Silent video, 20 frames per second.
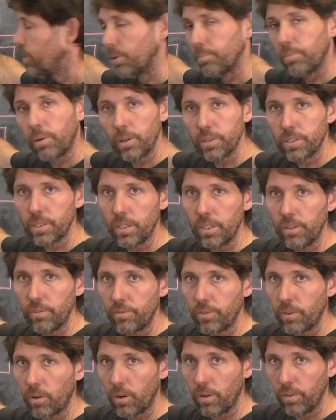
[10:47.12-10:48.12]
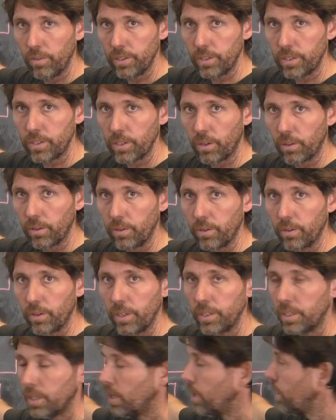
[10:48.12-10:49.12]
the positive on this
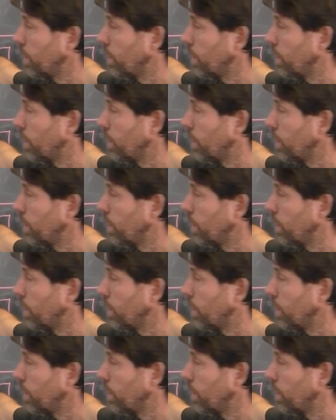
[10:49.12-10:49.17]
solenoid.